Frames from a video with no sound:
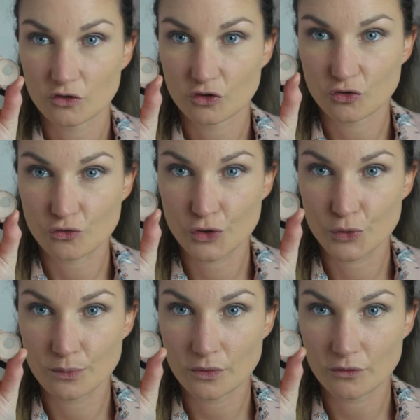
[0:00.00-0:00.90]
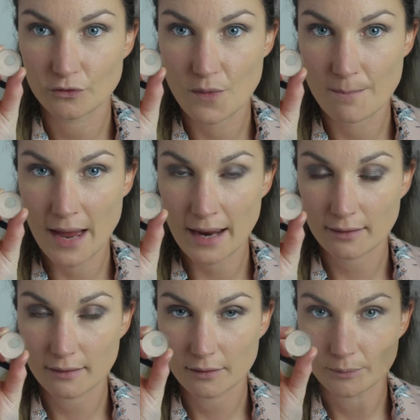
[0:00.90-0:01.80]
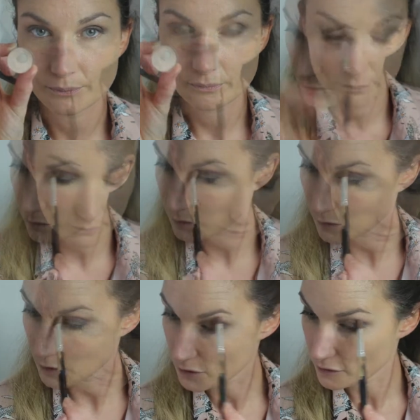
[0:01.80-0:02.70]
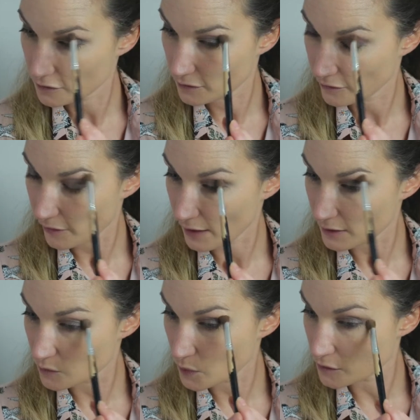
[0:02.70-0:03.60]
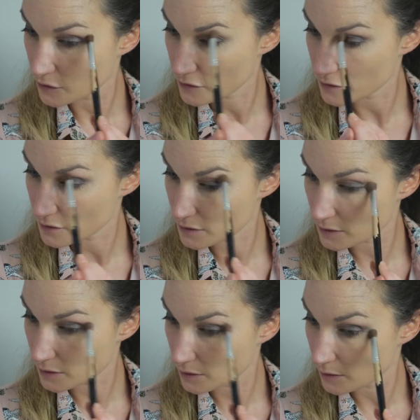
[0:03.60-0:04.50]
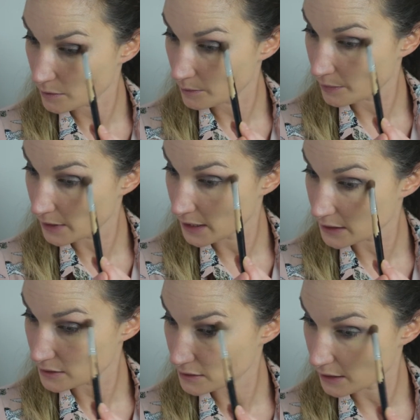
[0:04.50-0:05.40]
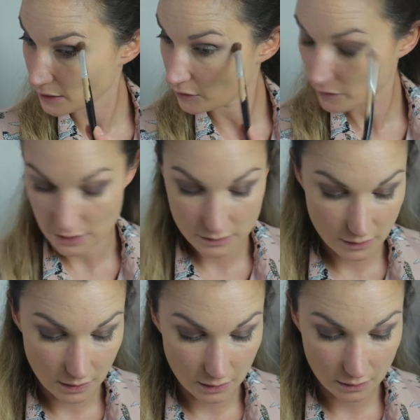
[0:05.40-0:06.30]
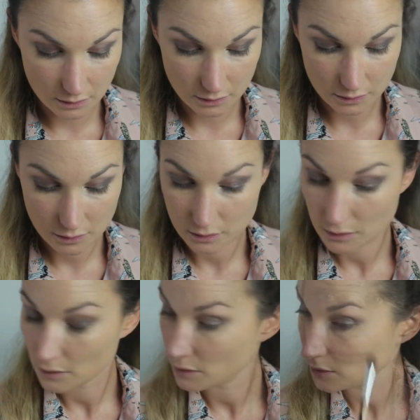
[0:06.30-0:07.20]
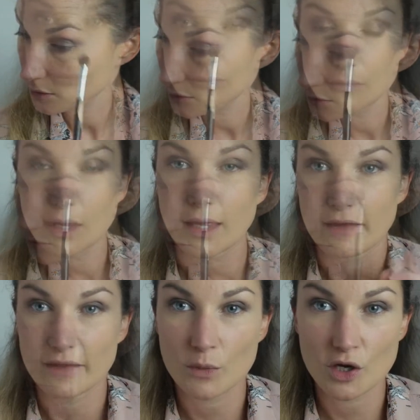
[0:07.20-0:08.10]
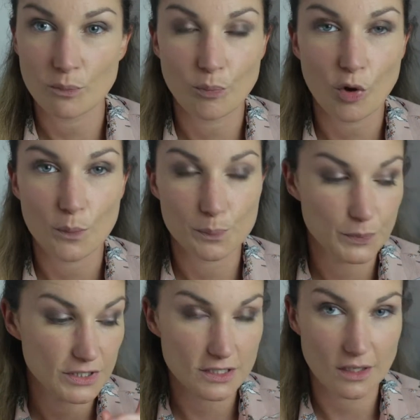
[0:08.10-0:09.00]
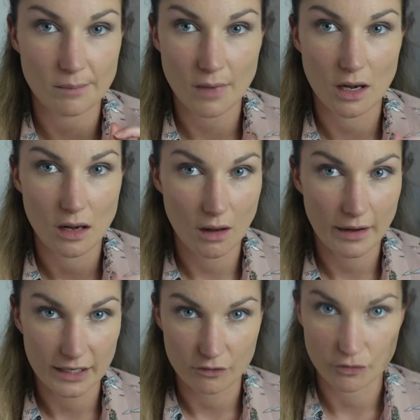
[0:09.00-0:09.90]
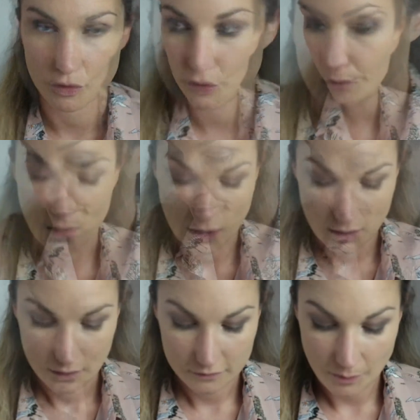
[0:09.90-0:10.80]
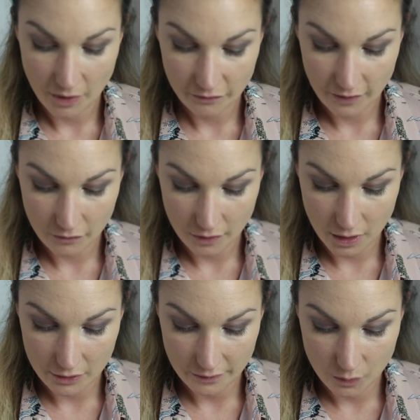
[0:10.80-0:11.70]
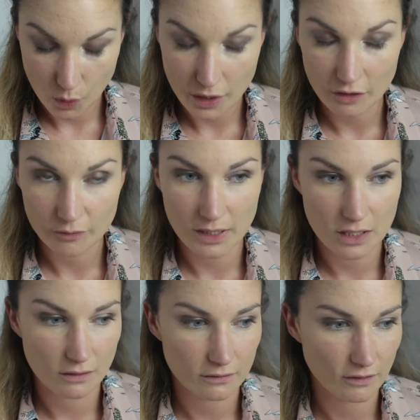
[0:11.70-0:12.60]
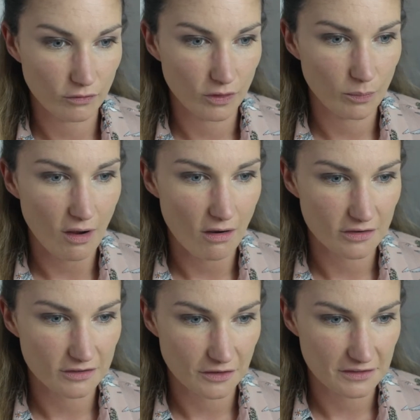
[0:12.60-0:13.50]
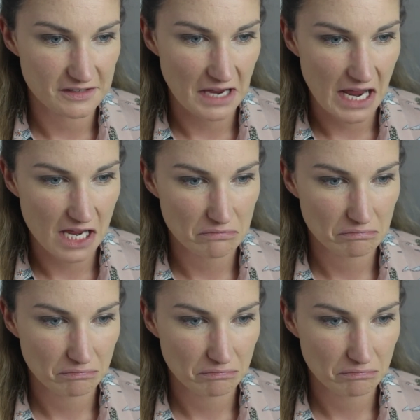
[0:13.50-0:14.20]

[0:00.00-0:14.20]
Shroom from MAC. And just use that as well to just blend that crease colour. Okay, and then we're going to pop some liner on. So my favourite liner, and the one I've been using for the past, I'd say